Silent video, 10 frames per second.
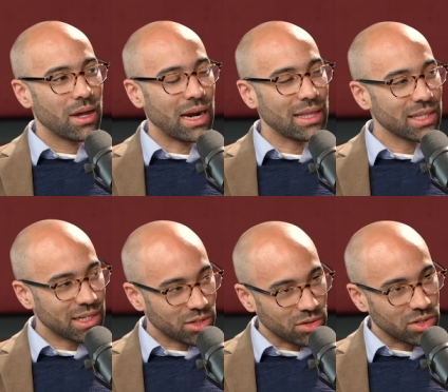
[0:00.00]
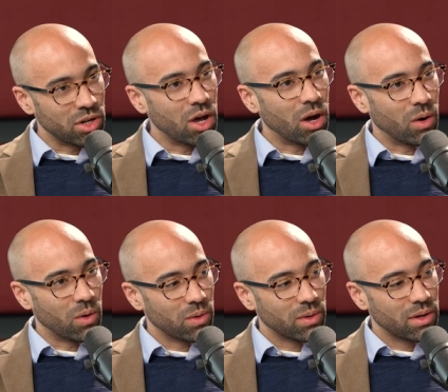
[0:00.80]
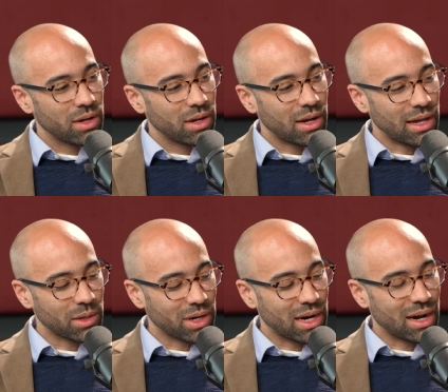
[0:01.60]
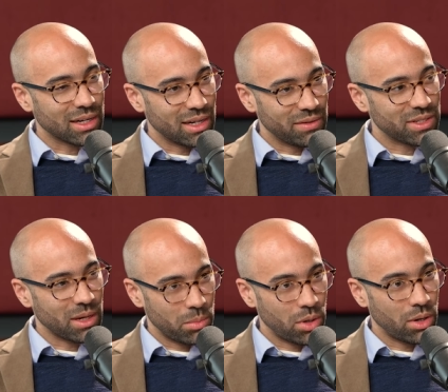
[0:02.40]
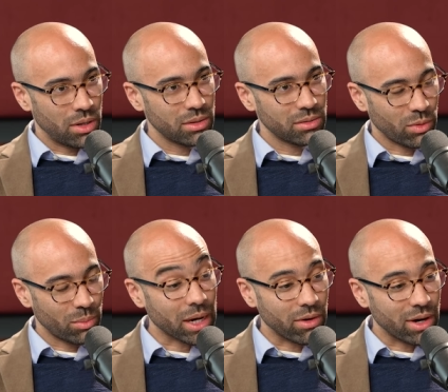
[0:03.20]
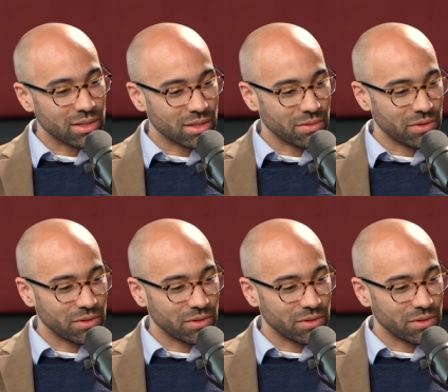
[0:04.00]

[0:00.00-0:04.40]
And I think the answer is no. I think what God gives St. Paul, or my grace is